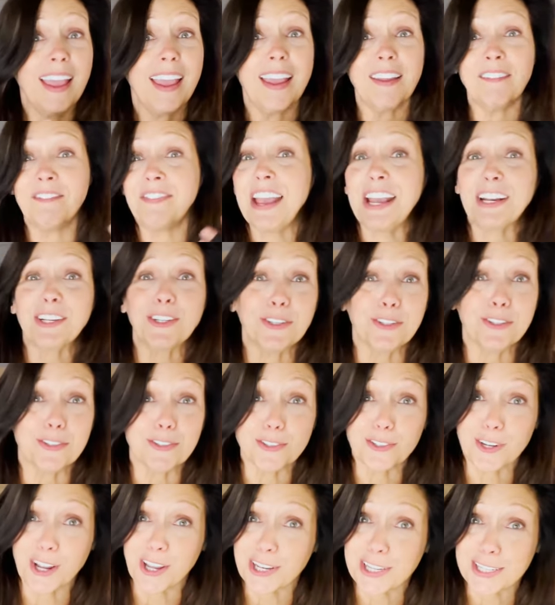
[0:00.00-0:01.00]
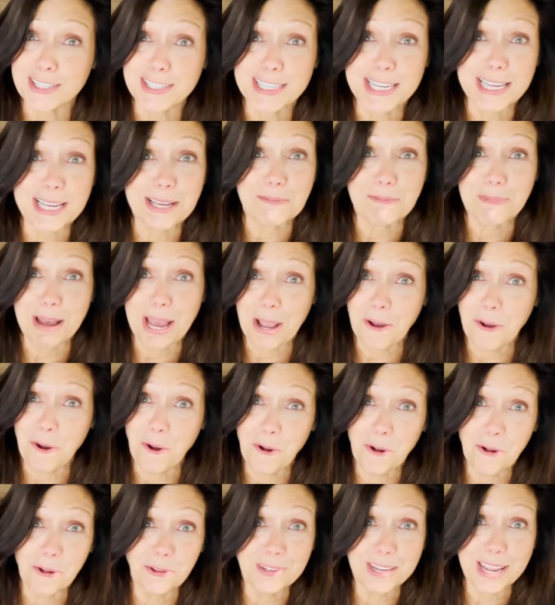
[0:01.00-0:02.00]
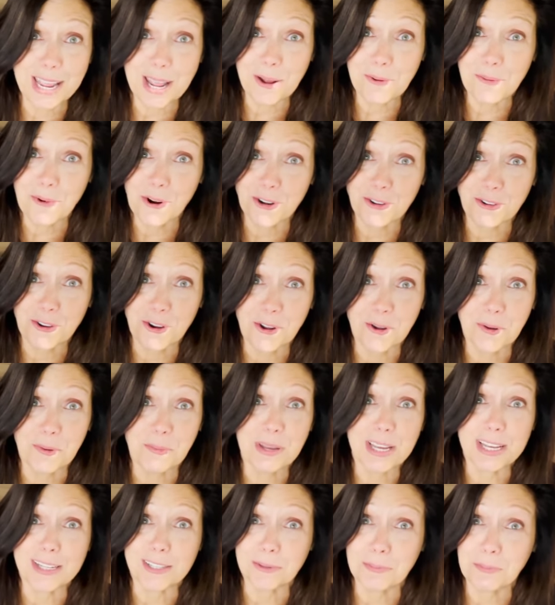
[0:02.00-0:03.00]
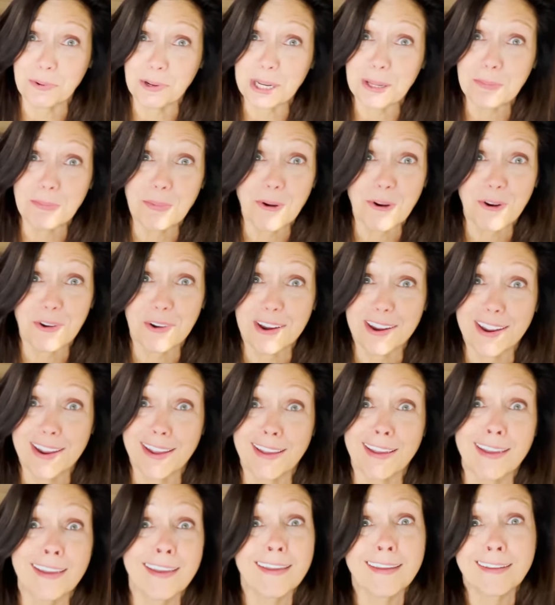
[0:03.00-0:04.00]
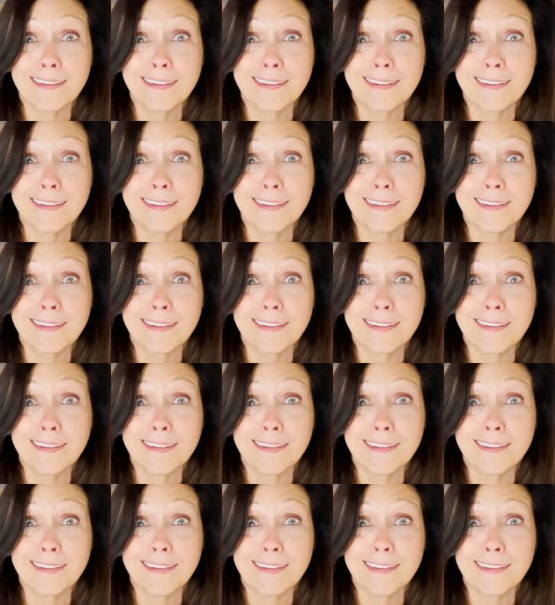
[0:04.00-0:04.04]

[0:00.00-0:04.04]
In fact, you're gonna see my whole dang wardrobe. It's pretty boring